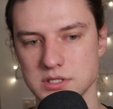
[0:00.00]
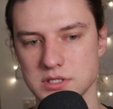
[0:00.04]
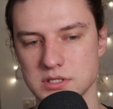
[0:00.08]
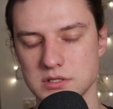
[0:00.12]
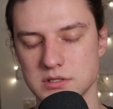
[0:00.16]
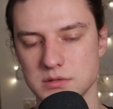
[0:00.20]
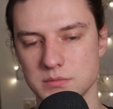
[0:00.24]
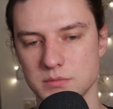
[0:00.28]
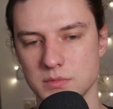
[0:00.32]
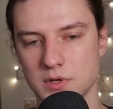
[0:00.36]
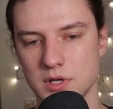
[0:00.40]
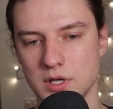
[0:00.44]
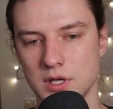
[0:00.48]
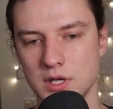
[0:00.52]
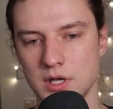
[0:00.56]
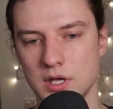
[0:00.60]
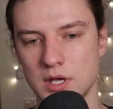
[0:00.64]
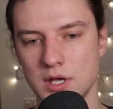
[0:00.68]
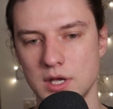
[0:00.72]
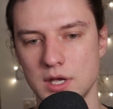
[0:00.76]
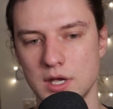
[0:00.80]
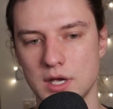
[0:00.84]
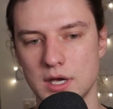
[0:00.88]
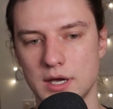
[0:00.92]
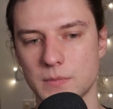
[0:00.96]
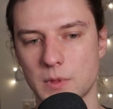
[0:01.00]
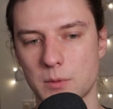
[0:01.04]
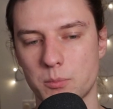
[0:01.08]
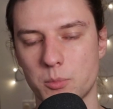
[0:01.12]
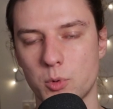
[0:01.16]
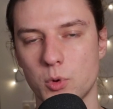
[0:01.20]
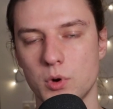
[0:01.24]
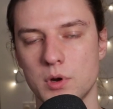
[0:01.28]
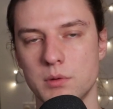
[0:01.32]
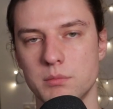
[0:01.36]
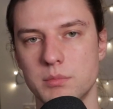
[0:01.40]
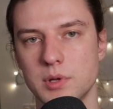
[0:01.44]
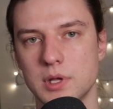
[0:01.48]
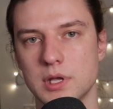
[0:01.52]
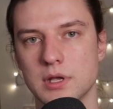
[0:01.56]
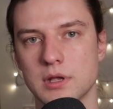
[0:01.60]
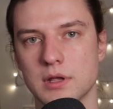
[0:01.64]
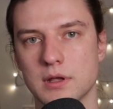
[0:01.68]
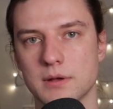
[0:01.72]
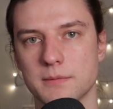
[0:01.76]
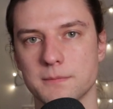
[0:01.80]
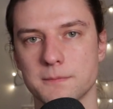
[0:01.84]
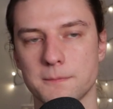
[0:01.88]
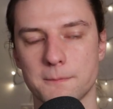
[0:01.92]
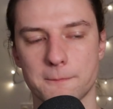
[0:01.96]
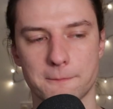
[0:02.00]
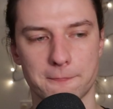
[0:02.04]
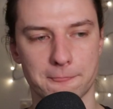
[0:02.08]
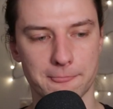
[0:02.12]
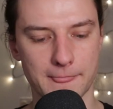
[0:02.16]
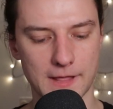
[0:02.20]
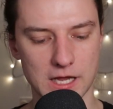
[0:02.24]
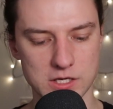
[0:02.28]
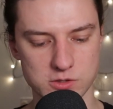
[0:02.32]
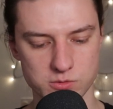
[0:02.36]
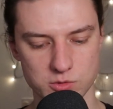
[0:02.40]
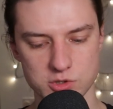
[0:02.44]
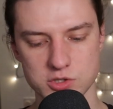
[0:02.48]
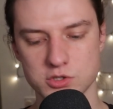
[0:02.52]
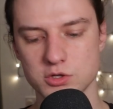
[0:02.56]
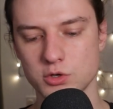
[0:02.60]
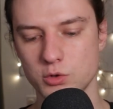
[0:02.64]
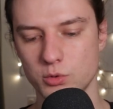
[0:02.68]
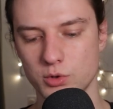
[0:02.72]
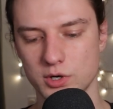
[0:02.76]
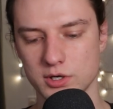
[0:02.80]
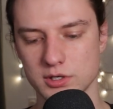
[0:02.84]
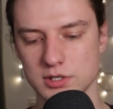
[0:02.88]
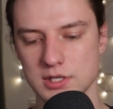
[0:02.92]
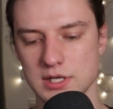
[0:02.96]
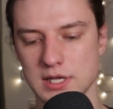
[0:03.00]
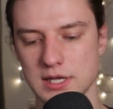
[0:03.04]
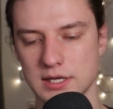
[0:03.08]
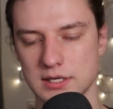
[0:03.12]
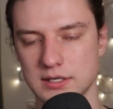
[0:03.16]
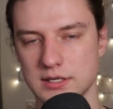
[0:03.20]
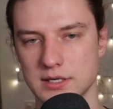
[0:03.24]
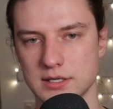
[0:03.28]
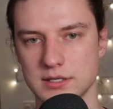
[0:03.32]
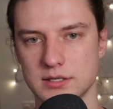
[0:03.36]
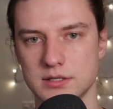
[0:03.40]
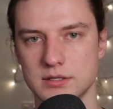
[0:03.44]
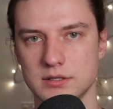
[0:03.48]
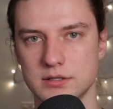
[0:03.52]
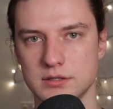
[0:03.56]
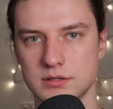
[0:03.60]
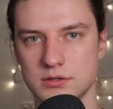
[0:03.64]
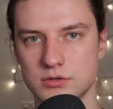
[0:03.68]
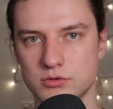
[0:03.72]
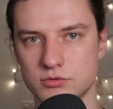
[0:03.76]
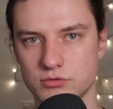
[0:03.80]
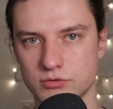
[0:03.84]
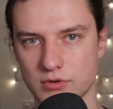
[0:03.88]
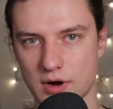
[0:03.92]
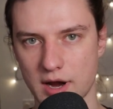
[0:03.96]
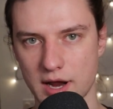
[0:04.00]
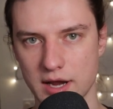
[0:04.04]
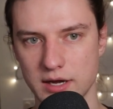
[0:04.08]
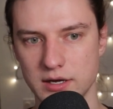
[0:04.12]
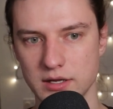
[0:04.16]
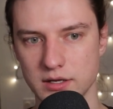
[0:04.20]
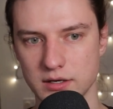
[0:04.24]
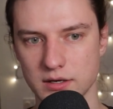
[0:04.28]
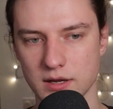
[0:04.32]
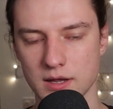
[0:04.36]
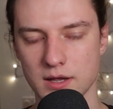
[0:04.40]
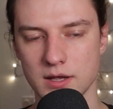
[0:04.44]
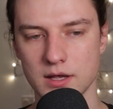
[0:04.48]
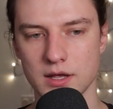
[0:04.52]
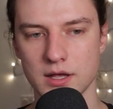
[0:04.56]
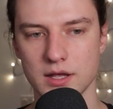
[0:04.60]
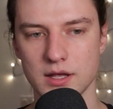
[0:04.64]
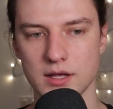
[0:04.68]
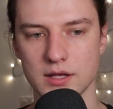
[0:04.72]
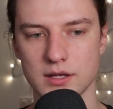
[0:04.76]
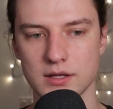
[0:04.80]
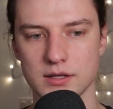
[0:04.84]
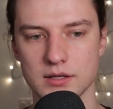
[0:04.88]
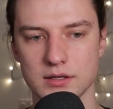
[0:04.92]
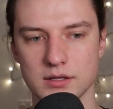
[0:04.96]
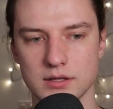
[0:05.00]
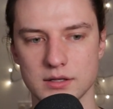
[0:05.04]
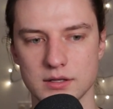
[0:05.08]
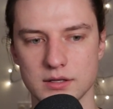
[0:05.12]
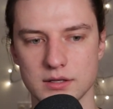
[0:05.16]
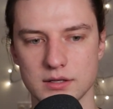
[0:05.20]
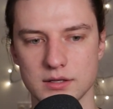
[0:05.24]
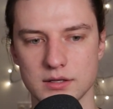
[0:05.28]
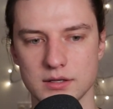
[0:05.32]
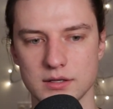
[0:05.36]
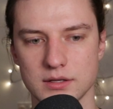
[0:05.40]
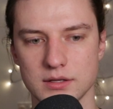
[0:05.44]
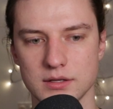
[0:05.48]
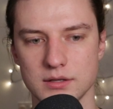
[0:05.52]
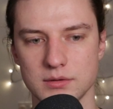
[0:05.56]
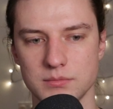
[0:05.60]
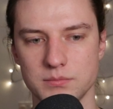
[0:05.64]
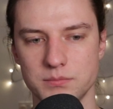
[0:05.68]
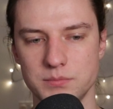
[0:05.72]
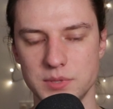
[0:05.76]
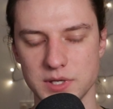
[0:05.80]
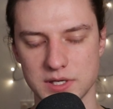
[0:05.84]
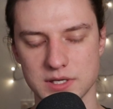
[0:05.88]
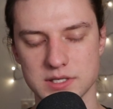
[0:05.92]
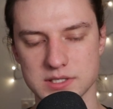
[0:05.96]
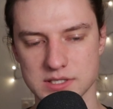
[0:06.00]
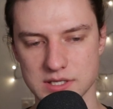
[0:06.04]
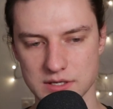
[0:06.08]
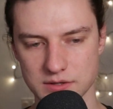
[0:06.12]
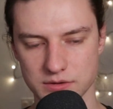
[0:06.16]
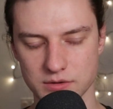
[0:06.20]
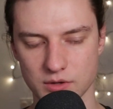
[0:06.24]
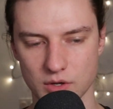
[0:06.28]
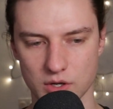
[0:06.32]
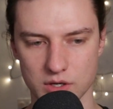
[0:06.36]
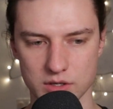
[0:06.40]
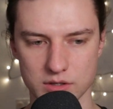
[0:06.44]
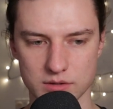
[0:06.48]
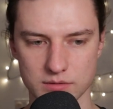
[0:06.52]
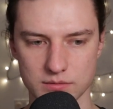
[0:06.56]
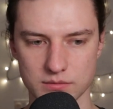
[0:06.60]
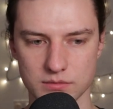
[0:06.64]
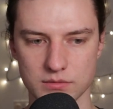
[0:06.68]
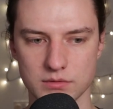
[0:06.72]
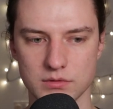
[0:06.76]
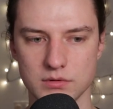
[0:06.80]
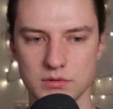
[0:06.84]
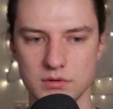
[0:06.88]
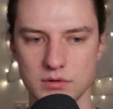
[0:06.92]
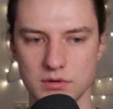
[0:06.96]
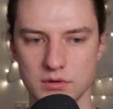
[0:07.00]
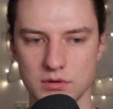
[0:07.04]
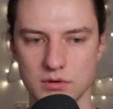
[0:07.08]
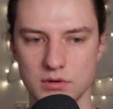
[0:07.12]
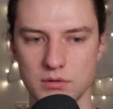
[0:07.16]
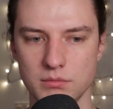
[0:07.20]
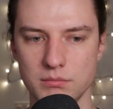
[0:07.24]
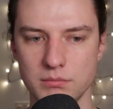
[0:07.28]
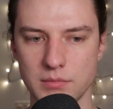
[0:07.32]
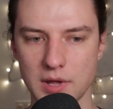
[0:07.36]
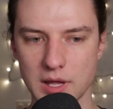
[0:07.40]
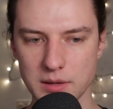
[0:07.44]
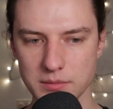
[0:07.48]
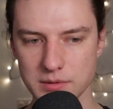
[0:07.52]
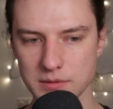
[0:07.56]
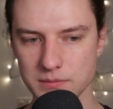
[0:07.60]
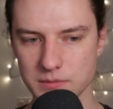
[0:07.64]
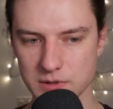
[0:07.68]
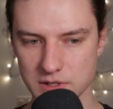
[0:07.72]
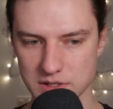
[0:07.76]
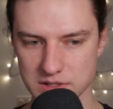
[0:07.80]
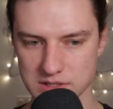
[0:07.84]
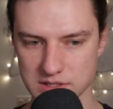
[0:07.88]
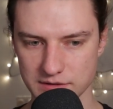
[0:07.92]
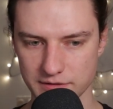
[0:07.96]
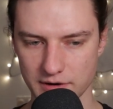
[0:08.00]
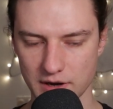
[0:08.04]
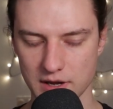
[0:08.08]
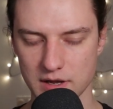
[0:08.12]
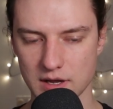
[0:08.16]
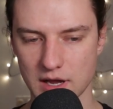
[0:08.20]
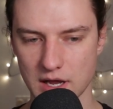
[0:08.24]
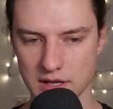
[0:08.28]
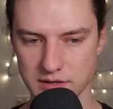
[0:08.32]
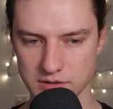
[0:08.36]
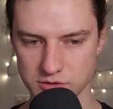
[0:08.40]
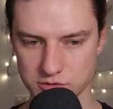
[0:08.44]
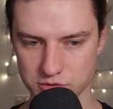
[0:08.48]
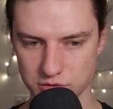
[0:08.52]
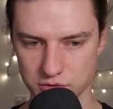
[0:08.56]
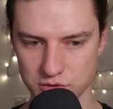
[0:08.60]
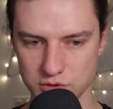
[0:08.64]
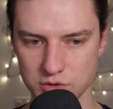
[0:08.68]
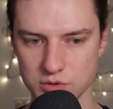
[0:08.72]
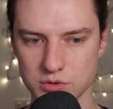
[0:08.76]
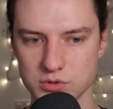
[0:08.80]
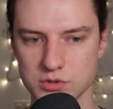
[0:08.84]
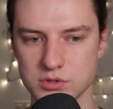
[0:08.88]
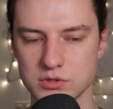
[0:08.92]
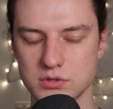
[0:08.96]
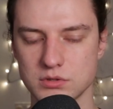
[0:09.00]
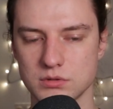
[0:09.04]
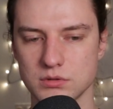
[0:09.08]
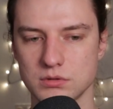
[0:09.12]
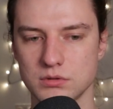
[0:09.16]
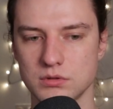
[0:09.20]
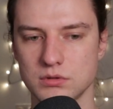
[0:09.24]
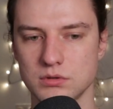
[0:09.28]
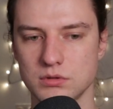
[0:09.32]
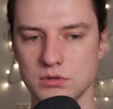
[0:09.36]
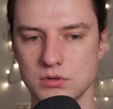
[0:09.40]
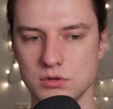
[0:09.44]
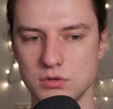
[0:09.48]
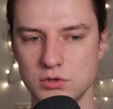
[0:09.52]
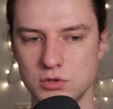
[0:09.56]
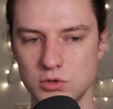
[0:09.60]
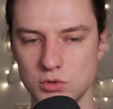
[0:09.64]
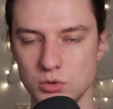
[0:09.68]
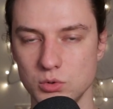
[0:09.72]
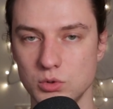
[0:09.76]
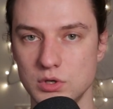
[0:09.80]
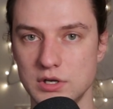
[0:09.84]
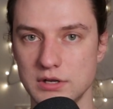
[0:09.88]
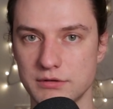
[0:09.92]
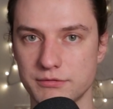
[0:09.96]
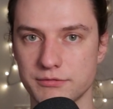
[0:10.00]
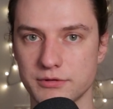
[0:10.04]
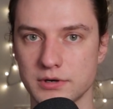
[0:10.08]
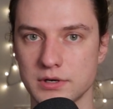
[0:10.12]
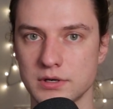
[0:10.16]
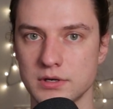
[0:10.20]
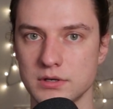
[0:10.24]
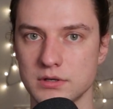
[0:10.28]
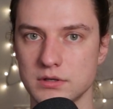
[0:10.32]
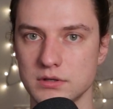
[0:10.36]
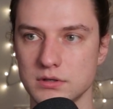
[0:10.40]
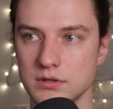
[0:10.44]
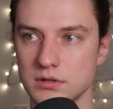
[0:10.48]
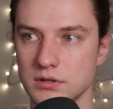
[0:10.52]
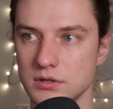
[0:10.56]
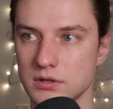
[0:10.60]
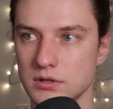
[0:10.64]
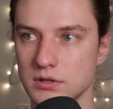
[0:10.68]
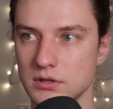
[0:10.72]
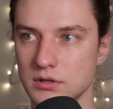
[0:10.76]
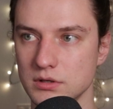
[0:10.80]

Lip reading: system. The point being, I switched to QWERTY and I tried it because I thought, maybe because I introduced 2 different